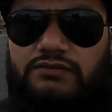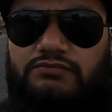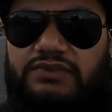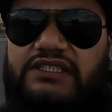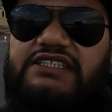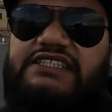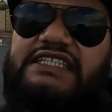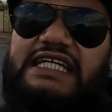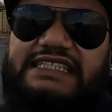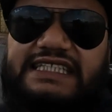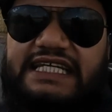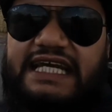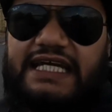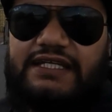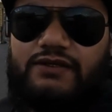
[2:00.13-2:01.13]
But yet
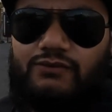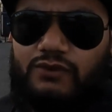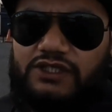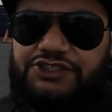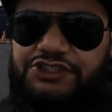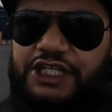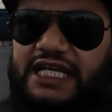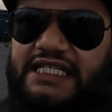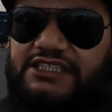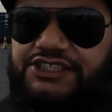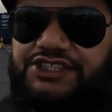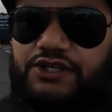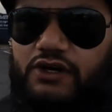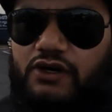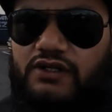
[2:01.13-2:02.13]
again were
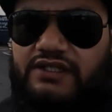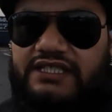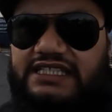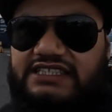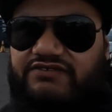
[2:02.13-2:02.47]
changed on this